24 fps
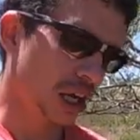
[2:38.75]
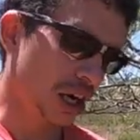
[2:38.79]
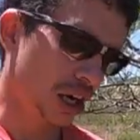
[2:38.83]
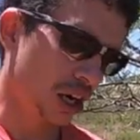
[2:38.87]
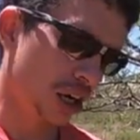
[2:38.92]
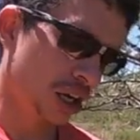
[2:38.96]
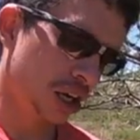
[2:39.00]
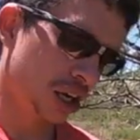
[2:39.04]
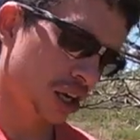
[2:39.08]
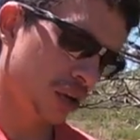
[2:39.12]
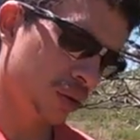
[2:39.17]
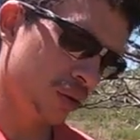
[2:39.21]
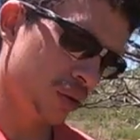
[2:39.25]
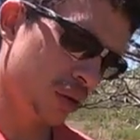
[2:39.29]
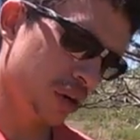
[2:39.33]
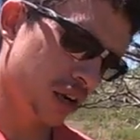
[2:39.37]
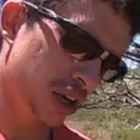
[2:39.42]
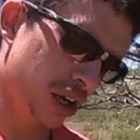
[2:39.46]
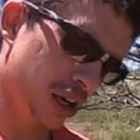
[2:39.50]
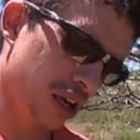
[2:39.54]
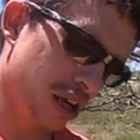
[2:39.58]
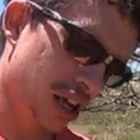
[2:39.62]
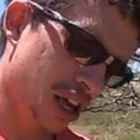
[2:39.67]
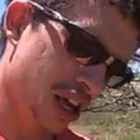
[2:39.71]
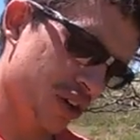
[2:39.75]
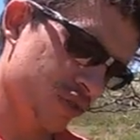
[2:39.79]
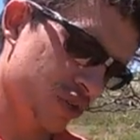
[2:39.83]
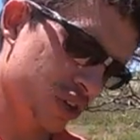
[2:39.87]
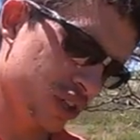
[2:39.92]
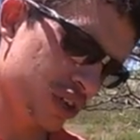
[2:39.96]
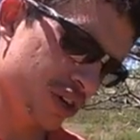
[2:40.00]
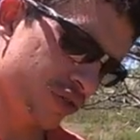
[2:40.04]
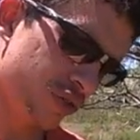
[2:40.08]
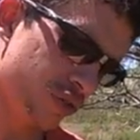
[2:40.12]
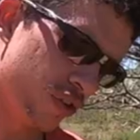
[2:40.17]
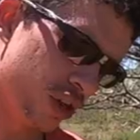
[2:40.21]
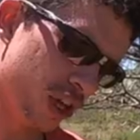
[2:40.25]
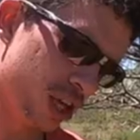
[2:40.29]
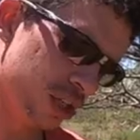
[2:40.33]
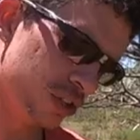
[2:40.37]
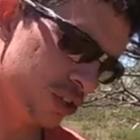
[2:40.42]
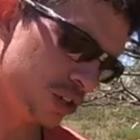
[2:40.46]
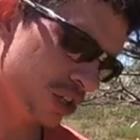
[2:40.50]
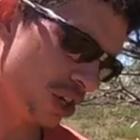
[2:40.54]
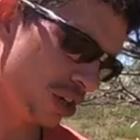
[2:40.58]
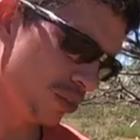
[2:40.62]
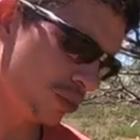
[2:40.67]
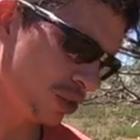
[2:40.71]
Now, if you
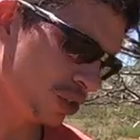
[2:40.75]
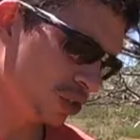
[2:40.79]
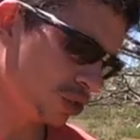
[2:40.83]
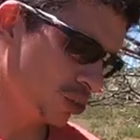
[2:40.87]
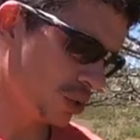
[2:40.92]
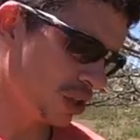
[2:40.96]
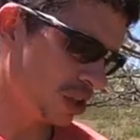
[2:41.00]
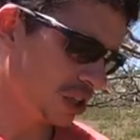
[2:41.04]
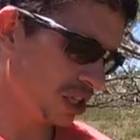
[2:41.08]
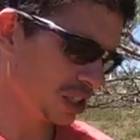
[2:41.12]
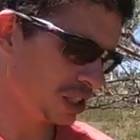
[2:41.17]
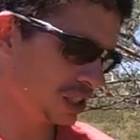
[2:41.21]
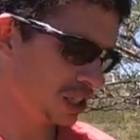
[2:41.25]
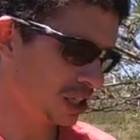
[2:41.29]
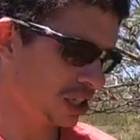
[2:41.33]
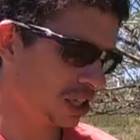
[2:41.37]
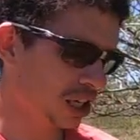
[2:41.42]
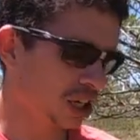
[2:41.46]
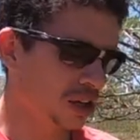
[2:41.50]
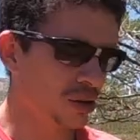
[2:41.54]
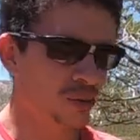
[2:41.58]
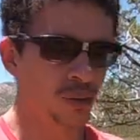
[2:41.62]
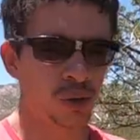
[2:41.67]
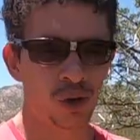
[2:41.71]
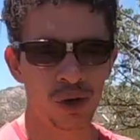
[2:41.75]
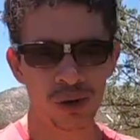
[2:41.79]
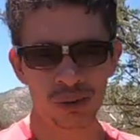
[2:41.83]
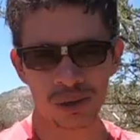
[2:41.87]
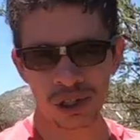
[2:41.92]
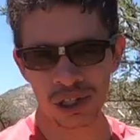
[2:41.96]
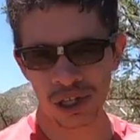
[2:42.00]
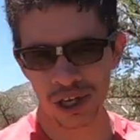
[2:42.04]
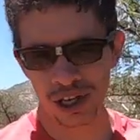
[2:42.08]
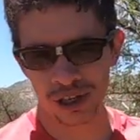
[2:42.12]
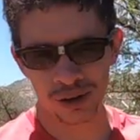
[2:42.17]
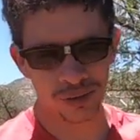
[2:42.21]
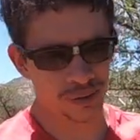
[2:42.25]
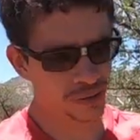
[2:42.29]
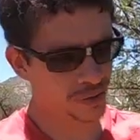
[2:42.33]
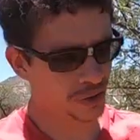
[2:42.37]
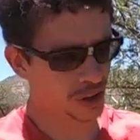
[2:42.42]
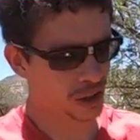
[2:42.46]
differentiate between this snake and a boomslang,